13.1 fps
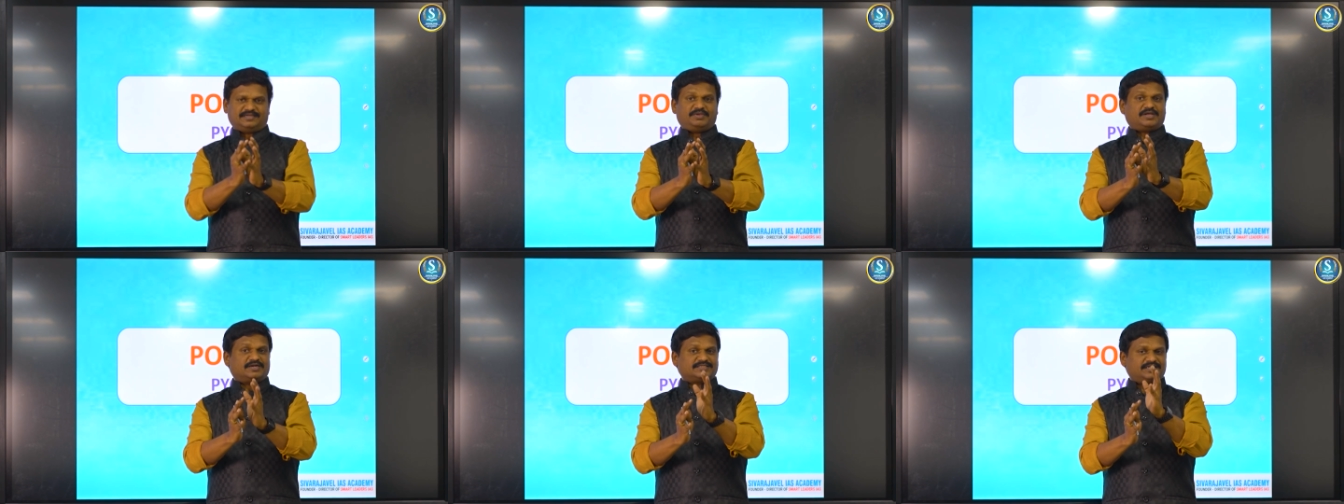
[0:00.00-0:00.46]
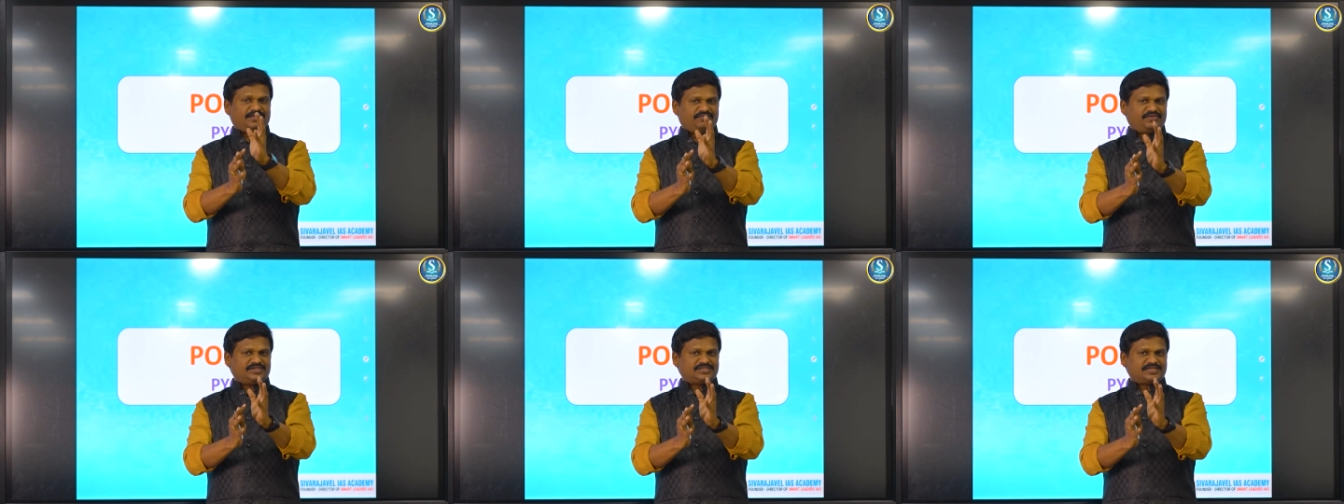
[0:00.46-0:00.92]
because
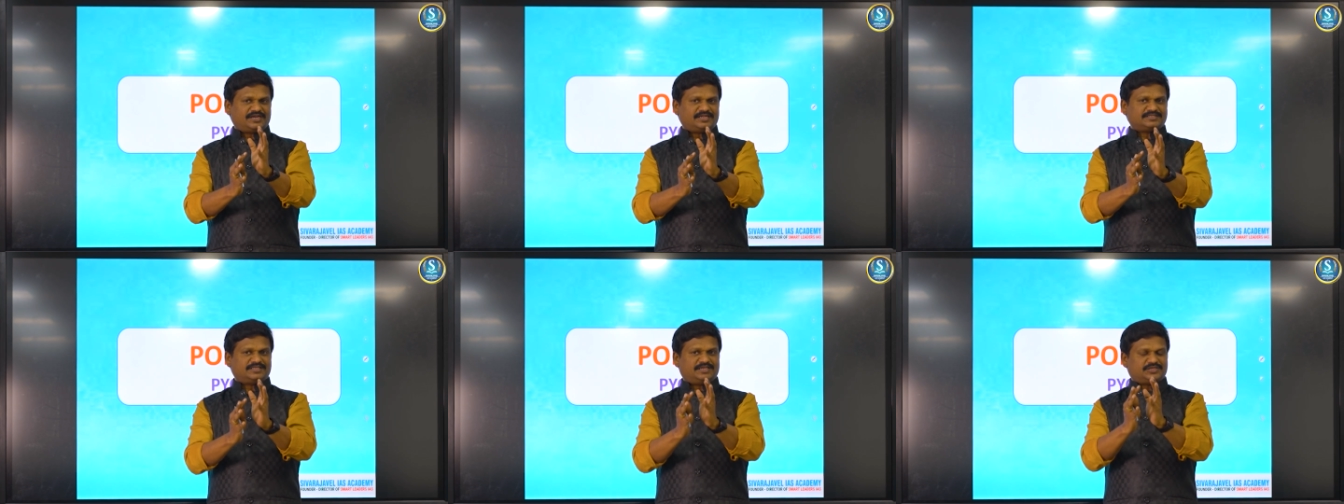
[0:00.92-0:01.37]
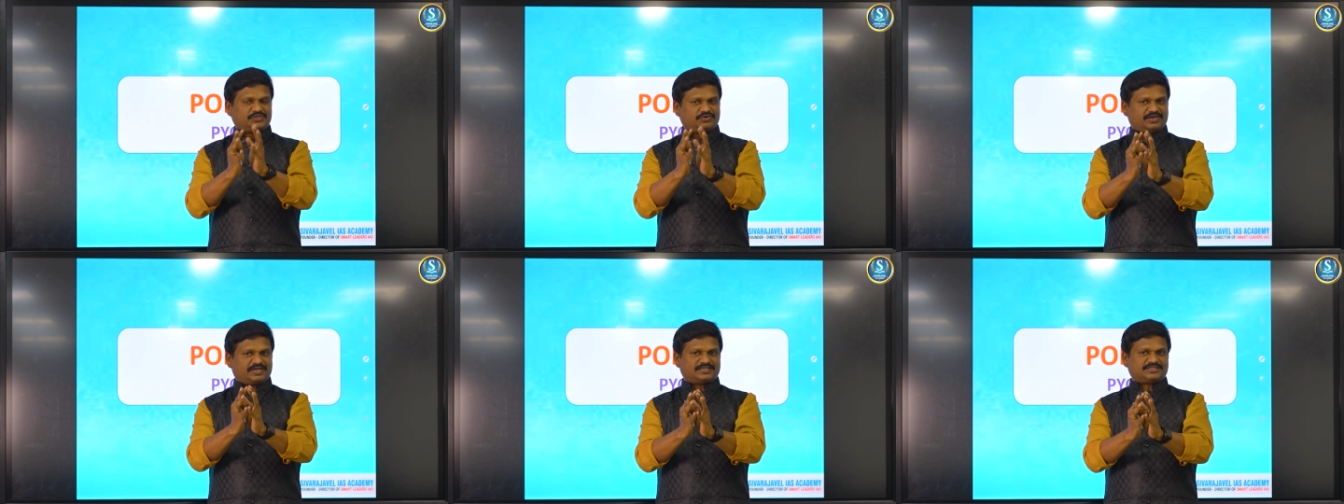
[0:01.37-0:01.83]
revision is the
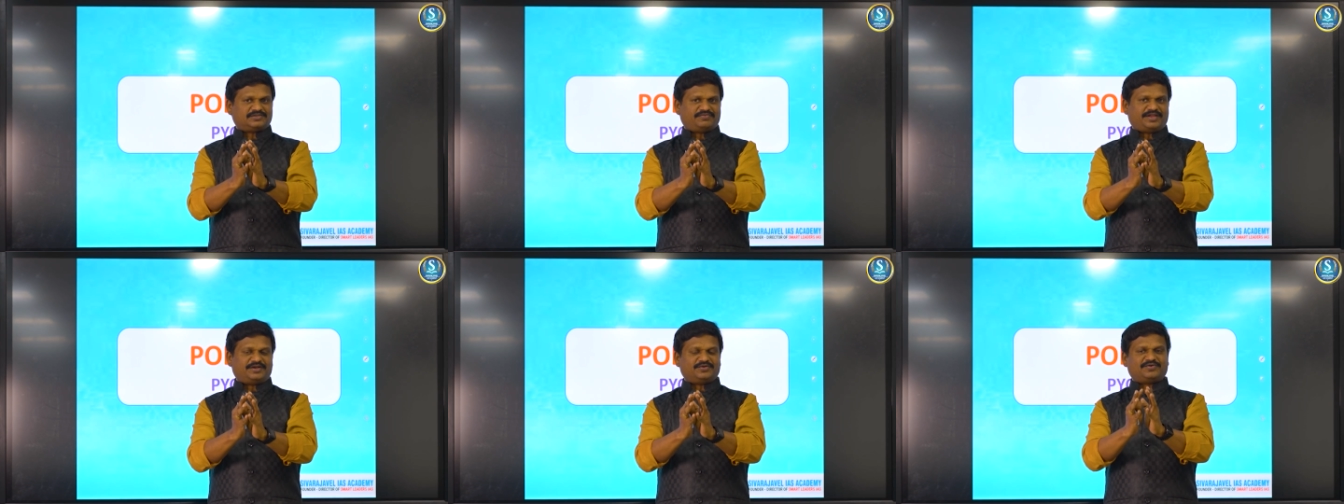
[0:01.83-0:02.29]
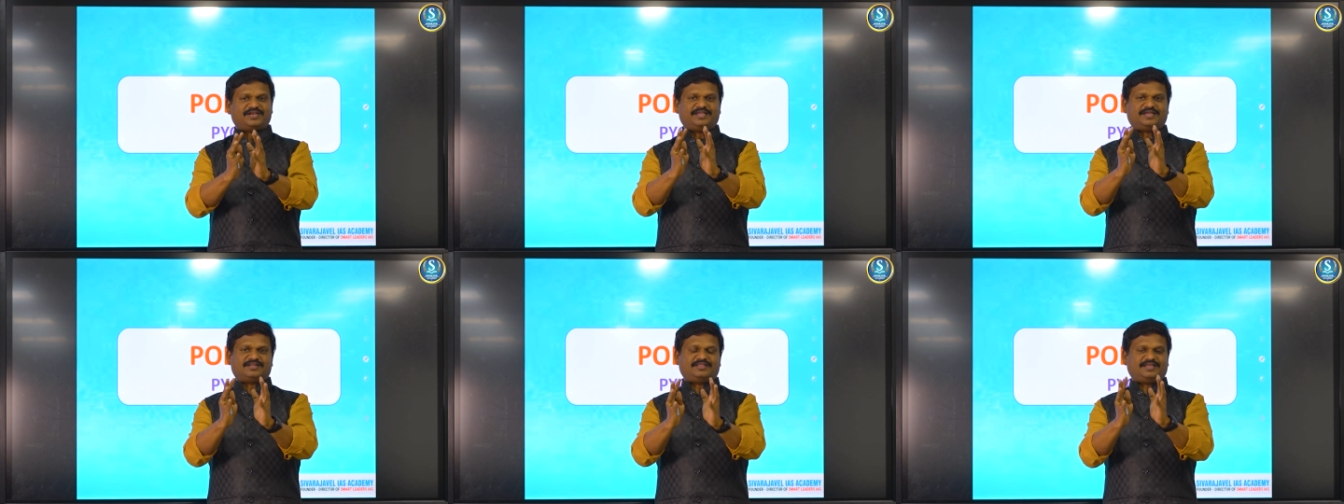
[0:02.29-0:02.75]
surest way to
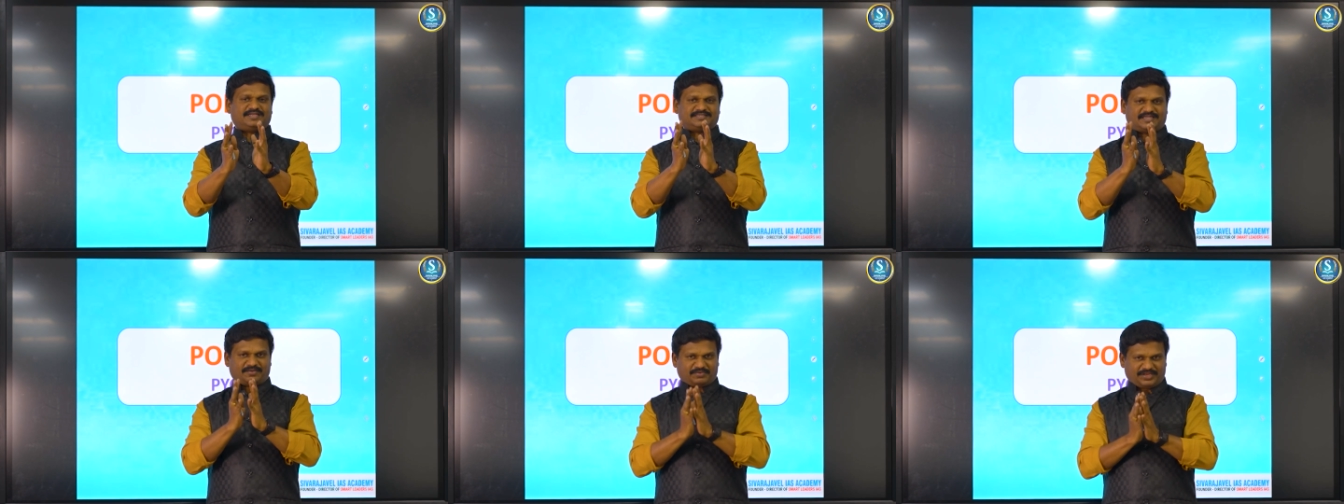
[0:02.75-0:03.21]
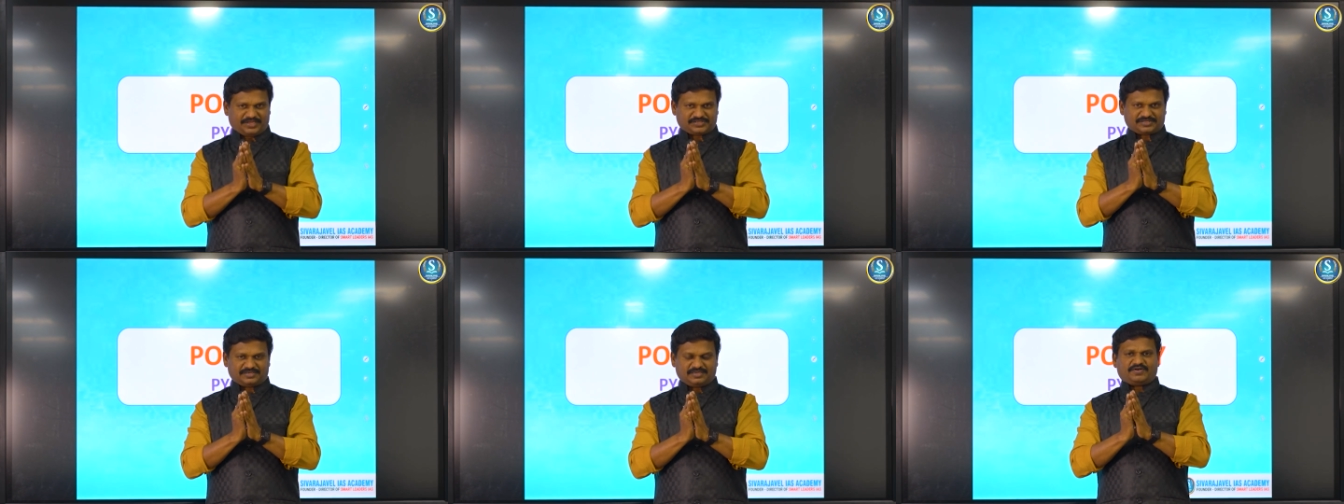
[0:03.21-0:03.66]
clear the
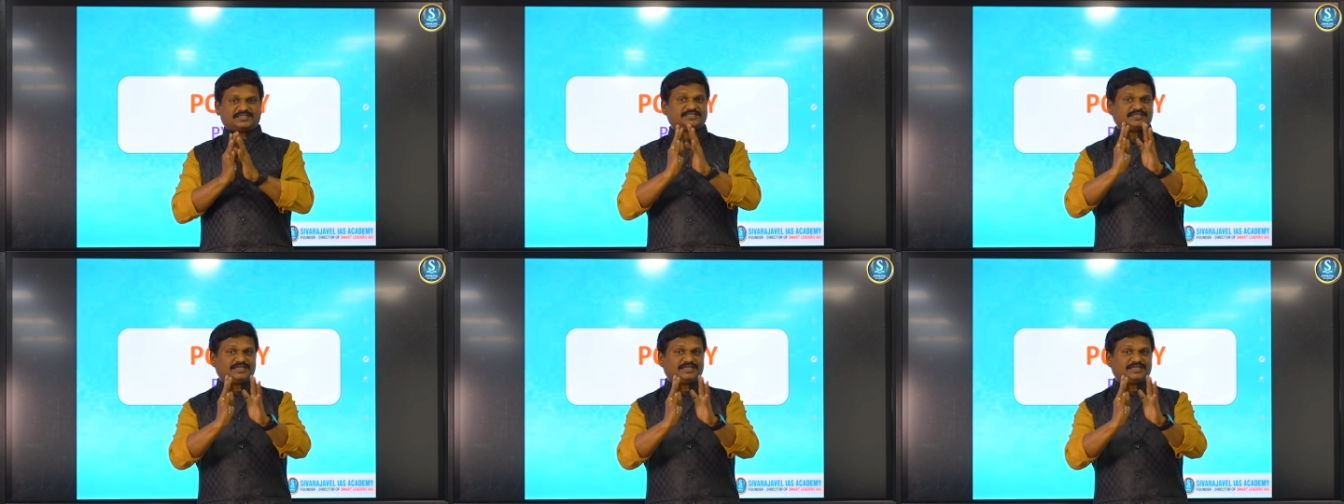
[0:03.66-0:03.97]
examination. First